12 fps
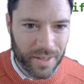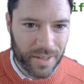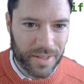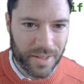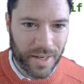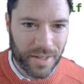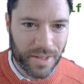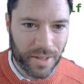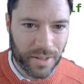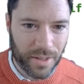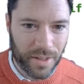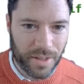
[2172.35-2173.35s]
It takes
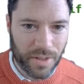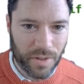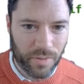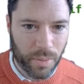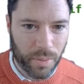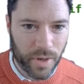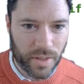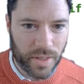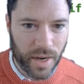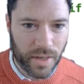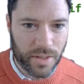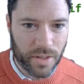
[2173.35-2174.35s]
in the list of combined
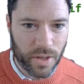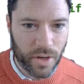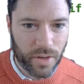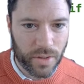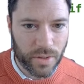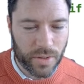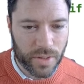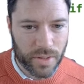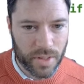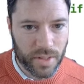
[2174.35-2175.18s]
text, the audios.